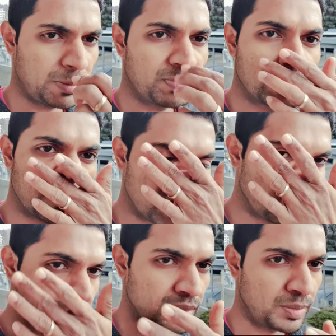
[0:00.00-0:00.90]

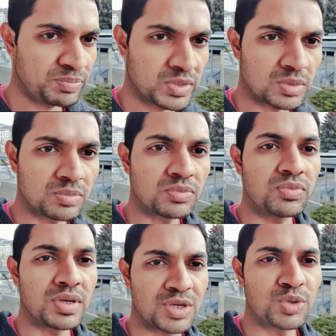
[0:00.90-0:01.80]
will
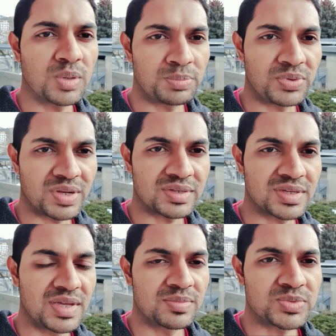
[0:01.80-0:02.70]
wake you up, right?
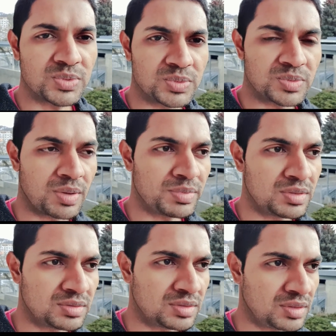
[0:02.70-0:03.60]
So I
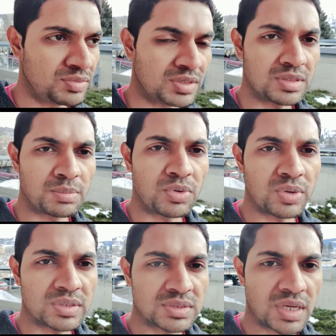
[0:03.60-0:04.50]
mean, even in the
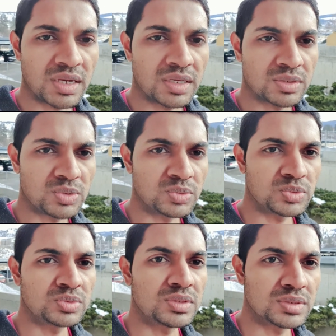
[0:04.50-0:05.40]
mornings, I like
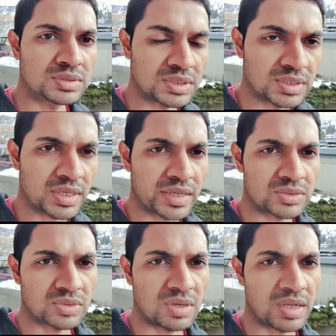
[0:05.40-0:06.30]
to see the
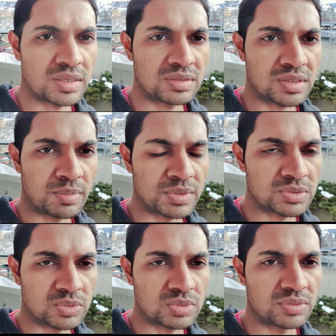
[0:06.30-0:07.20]
natural light coming
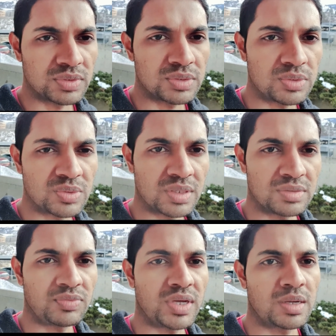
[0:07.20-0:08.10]
through the window
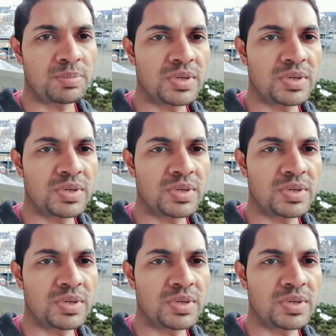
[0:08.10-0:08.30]
and wake up.